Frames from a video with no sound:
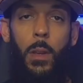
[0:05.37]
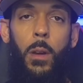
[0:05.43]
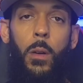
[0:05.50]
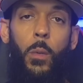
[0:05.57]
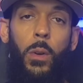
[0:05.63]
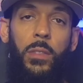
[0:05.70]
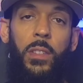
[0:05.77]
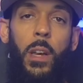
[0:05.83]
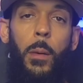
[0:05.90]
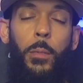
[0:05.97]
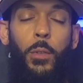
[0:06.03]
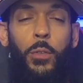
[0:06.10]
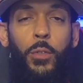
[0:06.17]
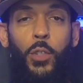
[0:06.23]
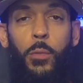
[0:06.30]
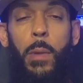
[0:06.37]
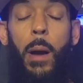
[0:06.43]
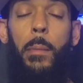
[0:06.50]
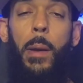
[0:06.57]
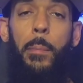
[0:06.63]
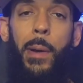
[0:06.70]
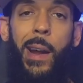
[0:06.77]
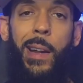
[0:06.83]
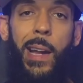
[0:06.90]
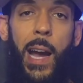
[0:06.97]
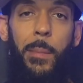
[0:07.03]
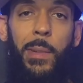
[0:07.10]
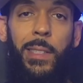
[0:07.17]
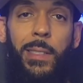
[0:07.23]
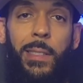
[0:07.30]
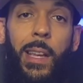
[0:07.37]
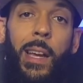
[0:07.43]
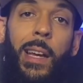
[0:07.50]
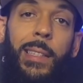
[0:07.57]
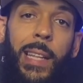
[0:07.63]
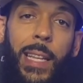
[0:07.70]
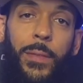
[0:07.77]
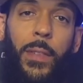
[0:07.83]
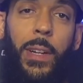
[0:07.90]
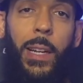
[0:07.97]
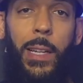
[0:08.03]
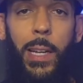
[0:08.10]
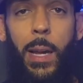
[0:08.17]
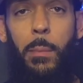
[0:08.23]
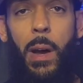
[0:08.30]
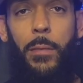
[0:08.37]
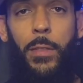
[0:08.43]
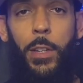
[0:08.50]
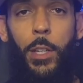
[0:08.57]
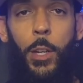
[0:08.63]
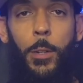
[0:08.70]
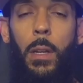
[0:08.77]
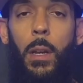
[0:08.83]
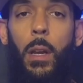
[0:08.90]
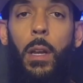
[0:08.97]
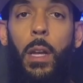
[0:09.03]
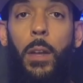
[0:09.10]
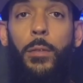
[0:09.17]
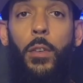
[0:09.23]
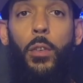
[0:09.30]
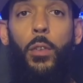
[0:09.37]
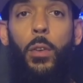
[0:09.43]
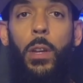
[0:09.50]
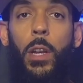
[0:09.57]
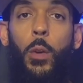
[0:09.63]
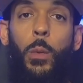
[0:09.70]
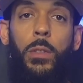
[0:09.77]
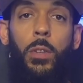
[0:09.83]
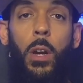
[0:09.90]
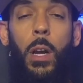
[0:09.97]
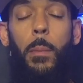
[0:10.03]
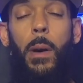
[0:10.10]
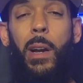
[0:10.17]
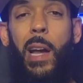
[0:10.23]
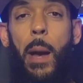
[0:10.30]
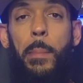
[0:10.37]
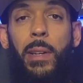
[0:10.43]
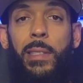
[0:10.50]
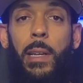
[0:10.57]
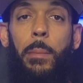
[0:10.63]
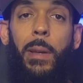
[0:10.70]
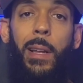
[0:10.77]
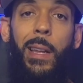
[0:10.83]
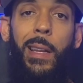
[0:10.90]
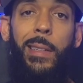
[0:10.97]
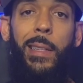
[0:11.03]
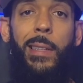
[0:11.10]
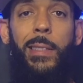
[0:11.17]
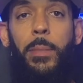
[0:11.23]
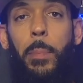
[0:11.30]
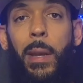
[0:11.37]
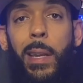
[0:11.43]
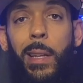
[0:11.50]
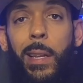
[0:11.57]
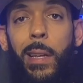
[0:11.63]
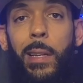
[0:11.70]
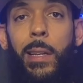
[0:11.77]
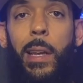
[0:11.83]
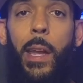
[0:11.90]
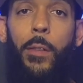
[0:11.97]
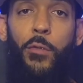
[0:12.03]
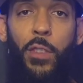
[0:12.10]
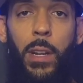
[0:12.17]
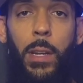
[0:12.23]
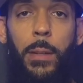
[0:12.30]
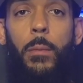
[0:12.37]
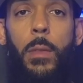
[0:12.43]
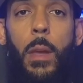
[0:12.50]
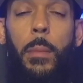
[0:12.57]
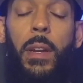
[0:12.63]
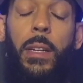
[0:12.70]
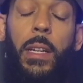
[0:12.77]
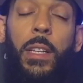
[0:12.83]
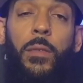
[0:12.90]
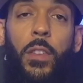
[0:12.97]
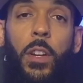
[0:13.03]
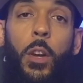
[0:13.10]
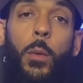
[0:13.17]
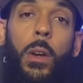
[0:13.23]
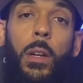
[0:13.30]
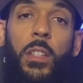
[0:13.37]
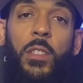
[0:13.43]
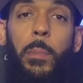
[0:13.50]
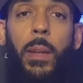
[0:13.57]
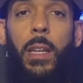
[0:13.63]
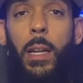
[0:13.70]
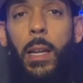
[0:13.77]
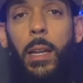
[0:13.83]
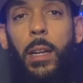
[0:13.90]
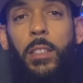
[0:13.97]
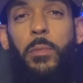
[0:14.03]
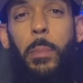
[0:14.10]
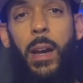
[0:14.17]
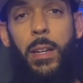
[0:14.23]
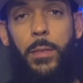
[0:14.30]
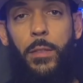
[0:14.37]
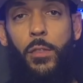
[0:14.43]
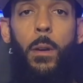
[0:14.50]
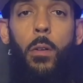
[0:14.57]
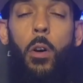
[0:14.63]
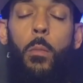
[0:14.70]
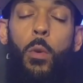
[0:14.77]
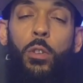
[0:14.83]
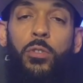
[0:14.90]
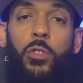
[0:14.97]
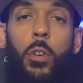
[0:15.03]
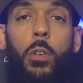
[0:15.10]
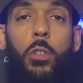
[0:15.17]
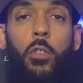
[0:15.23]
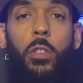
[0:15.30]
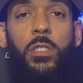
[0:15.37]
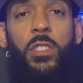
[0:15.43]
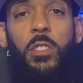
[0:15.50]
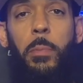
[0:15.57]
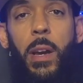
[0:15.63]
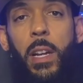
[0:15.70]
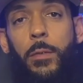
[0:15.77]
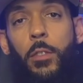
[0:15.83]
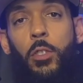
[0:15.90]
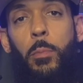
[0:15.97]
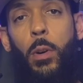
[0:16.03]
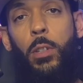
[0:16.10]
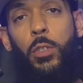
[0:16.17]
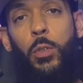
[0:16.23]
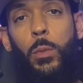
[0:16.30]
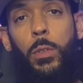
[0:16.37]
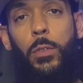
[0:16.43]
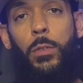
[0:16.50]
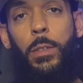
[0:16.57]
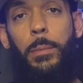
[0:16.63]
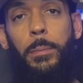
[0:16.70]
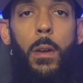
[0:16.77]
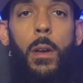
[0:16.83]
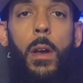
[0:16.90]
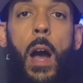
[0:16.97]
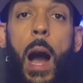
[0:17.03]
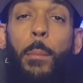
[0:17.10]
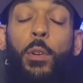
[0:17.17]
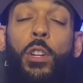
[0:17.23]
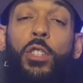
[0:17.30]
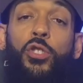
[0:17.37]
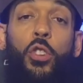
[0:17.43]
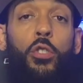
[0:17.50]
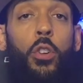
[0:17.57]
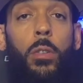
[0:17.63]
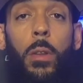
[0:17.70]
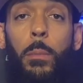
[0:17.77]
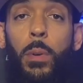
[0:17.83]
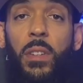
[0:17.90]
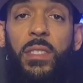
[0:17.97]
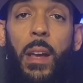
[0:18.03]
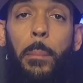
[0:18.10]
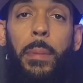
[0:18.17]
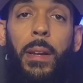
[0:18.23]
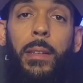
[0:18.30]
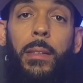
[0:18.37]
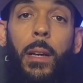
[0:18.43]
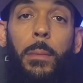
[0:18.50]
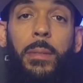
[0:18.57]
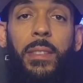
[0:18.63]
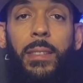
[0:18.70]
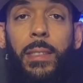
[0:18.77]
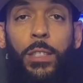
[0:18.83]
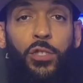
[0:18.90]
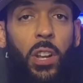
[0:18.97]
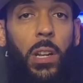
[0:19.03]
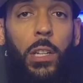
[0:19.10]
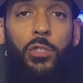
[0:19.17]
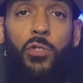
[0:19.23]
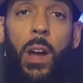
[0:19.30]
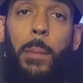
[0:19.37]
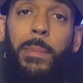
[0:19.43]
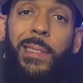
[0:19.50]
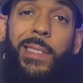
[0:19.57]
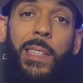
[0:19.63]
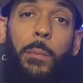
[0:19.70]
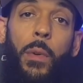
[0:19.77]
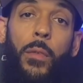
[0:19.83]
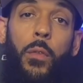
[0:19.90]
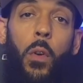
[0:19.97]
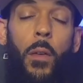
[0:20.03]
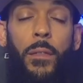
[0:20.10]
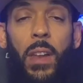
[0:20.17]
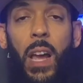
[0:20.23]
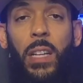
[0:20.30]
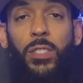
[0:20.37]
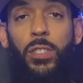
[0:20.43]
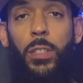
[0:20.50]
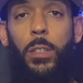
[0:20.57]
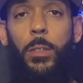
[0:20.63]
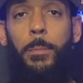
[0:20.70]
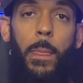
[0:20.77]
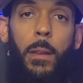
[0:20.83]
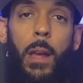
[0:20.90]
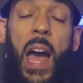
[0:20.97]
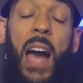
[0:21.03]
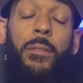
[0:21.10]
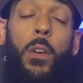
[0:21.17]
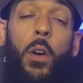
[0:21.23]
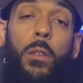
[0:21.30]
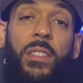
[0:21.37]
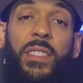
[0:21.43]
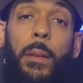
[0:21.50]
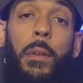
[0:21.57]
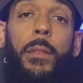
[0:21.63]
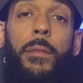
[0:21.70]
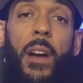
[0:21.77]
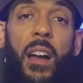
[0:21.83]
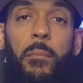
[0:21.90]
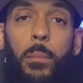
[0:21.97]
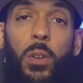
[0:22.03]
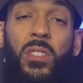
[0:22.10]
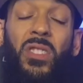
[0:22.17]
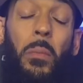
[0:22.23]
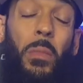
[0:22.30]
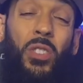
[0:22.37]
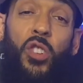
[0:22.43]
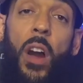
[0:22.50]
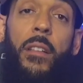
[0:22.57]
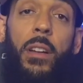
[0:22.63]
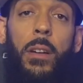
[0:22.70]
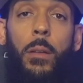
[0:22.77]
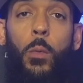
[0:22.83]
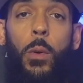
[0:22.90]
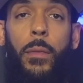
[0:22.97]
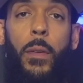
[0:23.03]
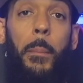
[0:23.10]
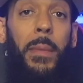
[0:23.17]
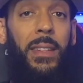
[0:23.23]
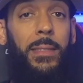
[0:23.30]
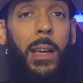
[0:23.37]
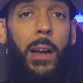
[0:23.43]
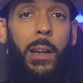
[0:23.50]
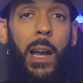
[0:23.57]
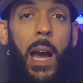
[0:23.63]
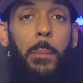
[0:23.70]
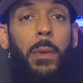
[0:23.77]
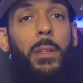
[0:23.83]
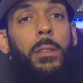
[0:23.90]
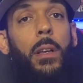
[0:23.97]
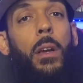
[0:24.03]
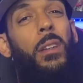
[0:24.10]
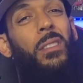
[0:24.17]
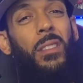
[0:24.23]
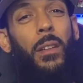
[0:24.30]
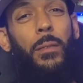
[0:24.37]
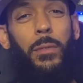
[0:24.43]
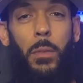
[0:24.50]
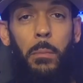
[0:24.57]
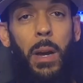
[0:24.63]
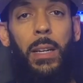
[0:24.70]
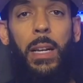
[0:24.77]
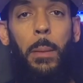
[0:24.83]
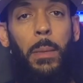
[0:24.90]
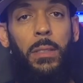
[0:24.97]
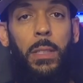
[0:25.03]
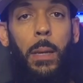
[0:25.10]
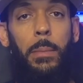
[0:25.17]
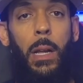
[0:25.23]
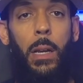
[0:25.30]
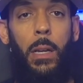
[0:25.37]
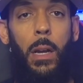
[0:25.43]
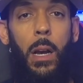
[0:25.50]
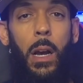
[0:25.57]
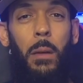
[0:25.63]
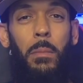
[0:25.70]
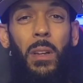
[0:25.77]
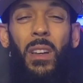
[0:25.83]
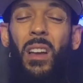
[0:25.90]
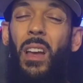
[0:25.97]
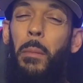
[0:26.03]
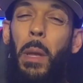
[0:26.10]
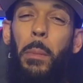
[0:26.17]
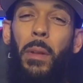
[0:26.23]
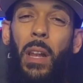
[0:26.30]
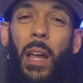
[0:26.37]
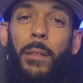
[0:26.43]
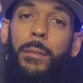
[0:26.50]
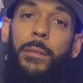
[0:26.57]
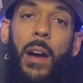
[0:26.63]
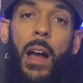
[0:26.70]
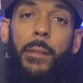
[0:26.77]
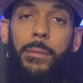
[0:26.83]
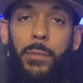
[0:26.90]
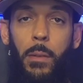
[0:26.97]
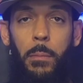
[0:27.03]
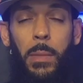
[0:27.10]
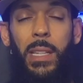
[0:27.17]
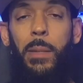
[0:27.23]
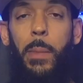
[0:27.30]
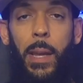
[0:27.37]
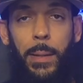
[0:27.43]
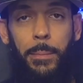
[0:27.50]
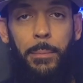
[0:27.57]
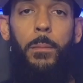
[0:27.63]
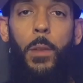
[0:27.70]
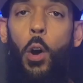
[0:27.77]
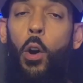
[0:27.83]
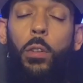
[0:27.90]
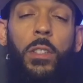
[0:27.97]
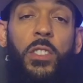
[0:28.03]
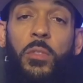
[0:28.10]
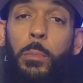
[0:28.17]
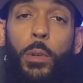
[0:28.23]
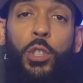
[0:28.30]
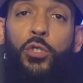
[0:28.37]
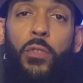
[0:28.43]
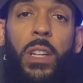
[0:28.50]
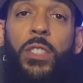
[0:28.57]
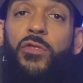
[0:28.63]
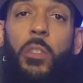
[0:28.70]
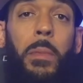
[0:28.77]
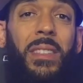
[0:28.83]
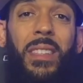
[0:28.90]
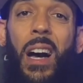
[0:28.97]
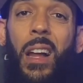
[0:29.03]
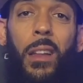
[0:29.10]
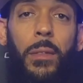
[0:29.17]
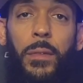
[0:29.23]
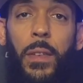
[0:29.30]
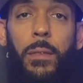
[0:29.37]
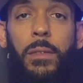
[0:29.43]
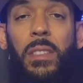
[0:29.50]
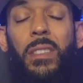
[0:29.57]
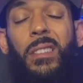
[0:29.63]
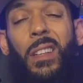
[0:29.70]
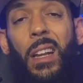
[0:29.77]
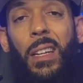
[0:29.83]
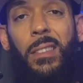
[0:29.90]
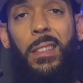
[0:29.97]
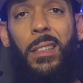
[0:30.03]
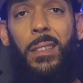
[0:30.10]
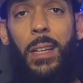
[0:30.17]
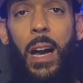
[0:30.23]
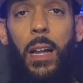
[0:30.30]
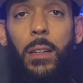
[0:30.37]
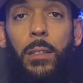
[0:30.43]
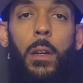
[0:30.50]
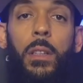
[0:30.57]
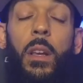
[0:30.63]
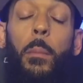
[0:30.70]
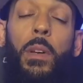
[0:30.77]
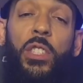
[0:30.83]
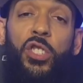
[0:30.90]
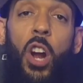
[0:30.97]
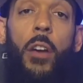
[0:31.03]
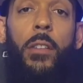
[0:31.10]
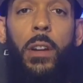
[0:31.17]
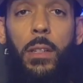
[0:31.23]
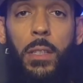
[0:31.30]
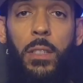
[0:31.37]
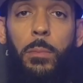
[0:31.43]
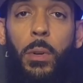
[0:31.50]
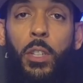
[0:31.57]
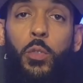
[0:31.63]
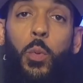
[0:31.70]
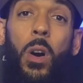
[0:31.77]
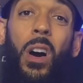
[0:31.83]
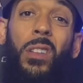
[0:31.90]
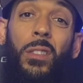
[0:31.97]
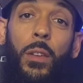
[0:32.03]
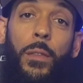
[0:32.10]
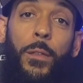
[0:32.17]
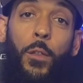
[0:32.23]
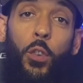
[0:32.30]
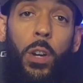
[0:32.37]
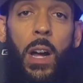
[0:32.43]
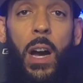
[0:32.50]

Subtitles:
What's up, YouTube? I'm Empire Comics. Thanks for clicking on my video. If you're new here, we talk about comics I'm collecting, speculating, and reading. But in this video, we're going to speculate on Spider-Verse, or more so across the Spider-Verse Part 2 and 3. I'm going to show you all the books I picked up since the trailer dropped December 4th last year. I have over 75 books. The majority of them were from Midtown Comics, some from mycomicshop.com, and maybe like 5 from eBay. All these books range from $1.50 to like $10. The majority of these books were under $4.